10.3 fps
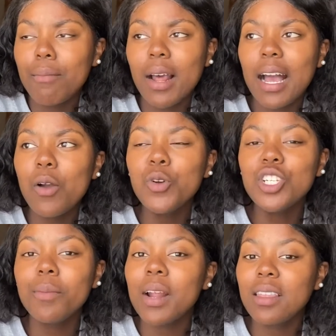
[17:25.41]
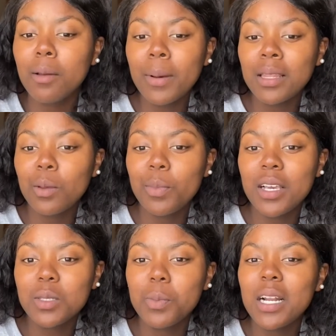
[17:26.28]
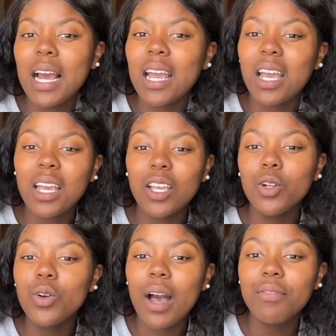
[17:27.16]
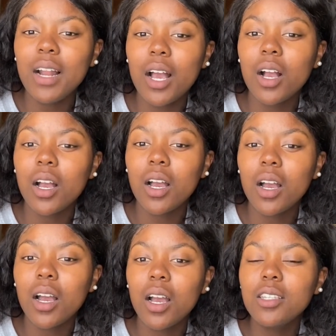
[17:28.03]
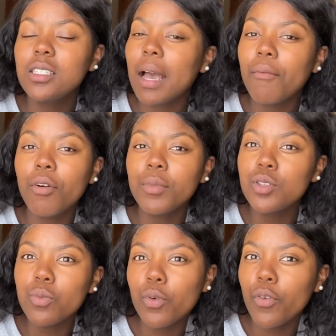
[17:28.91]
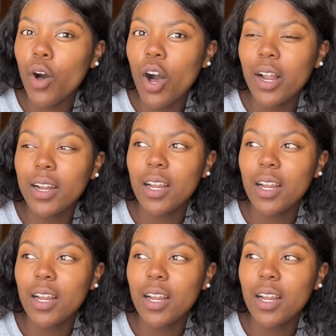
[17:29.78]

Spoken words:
Like, I wish him nothing but the best, but like, you know, I feel like it's time for me to move on.